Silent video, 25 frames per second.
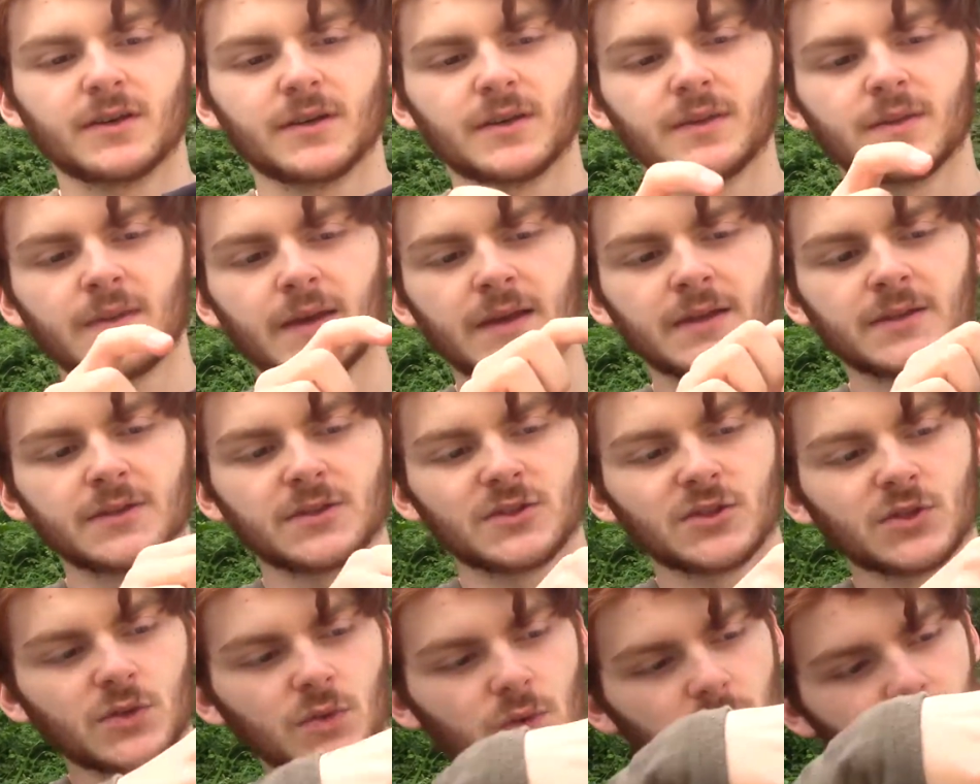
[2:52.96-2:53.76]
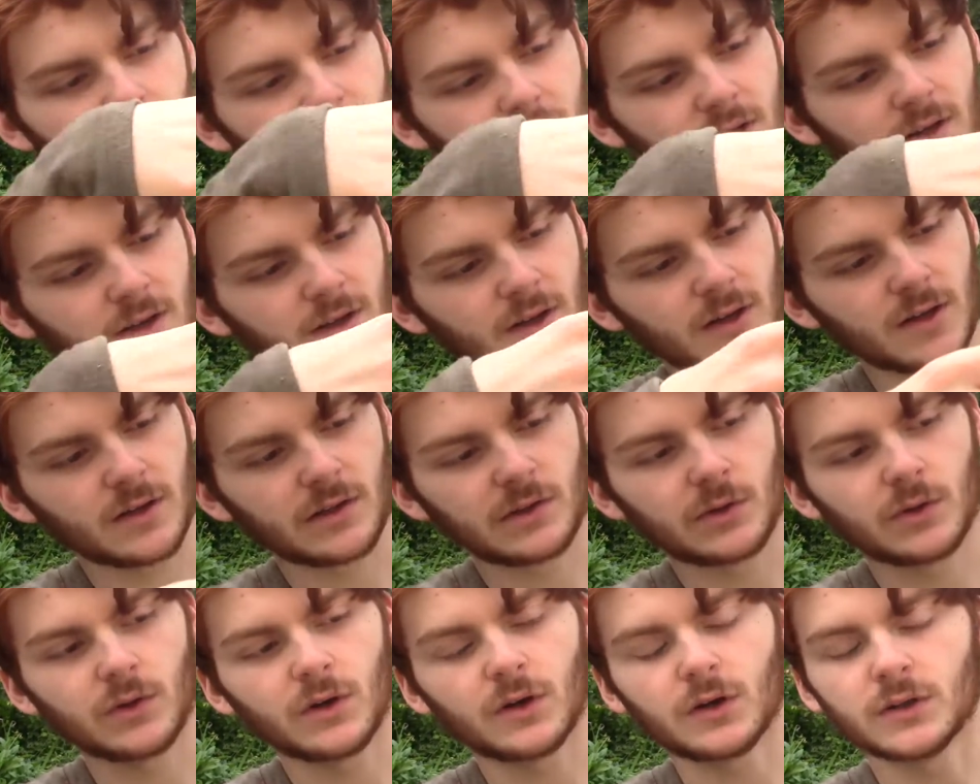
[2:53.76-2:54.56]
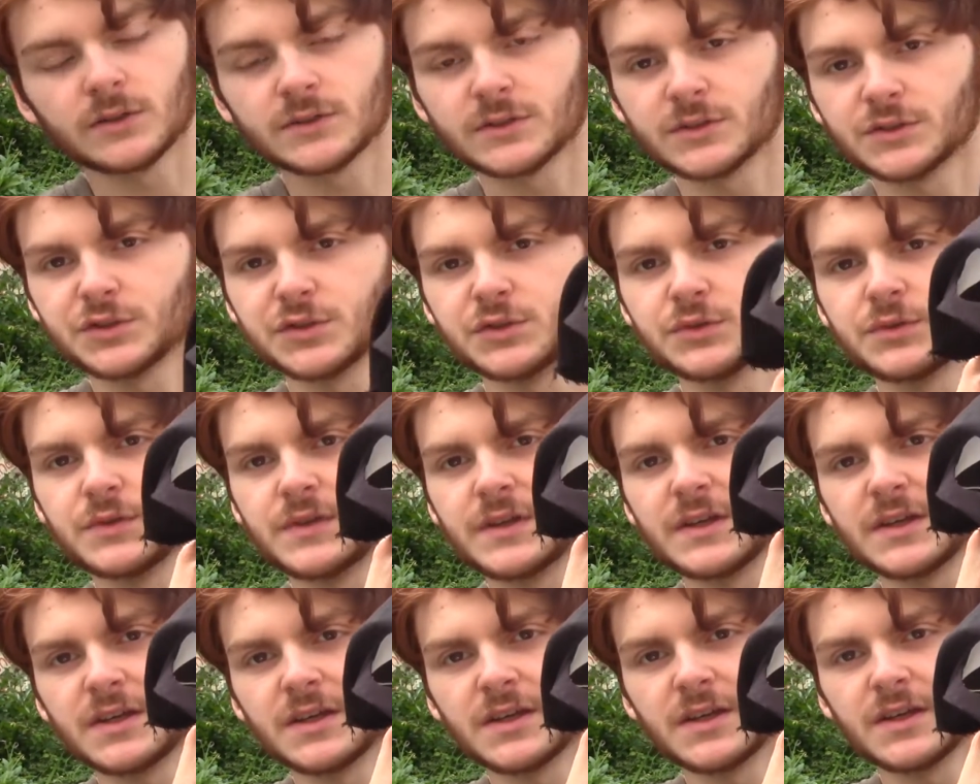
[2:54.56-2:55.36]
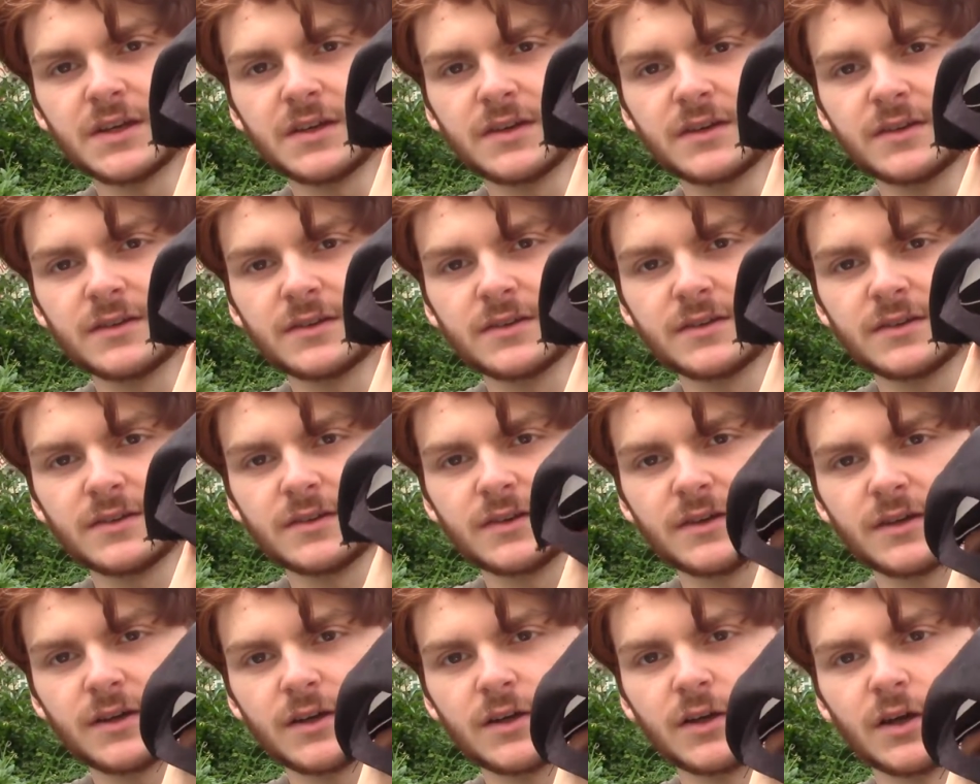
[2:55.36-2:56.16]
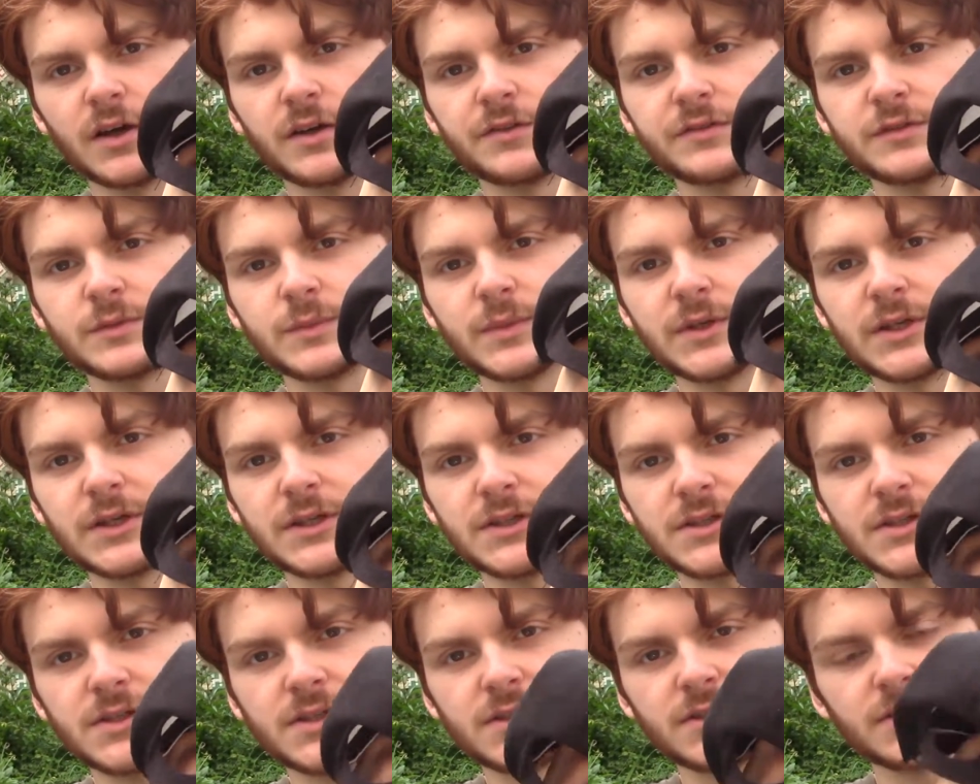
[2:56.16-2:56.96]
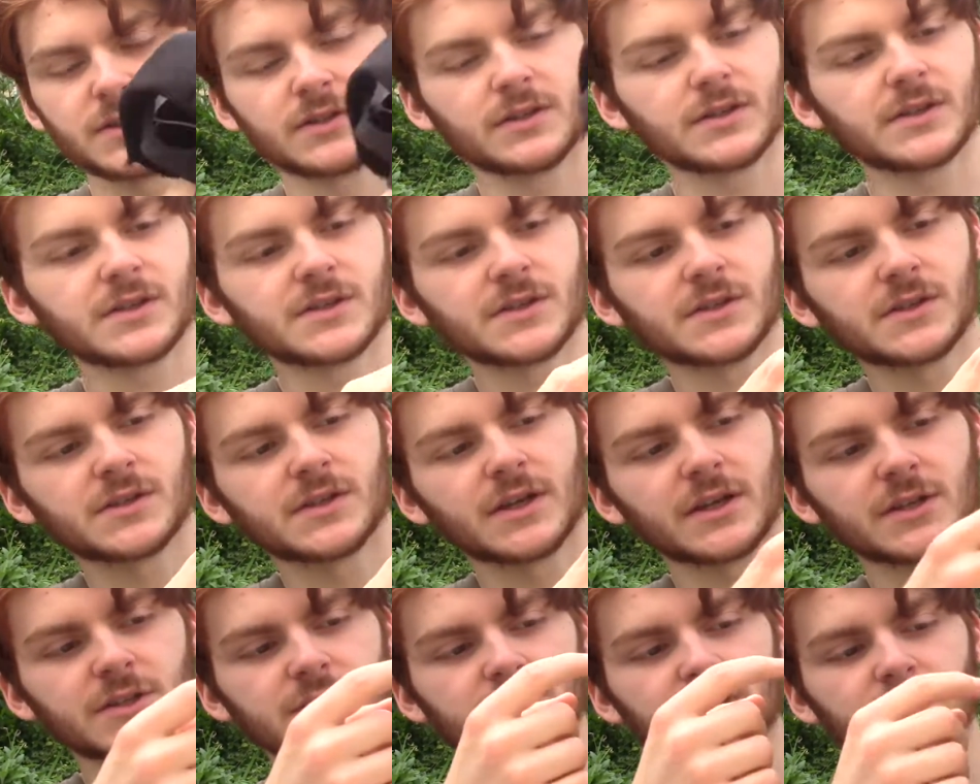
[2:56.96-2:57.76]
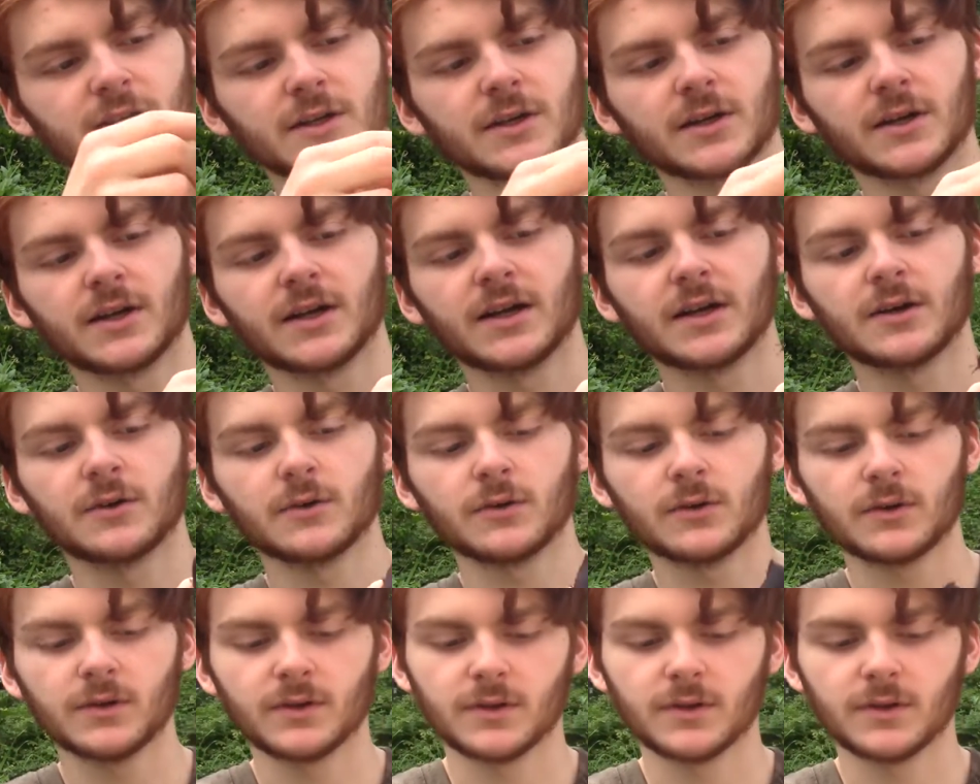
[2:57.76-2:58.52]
Then to glue it onto the carnival mask, at least the section I cut out,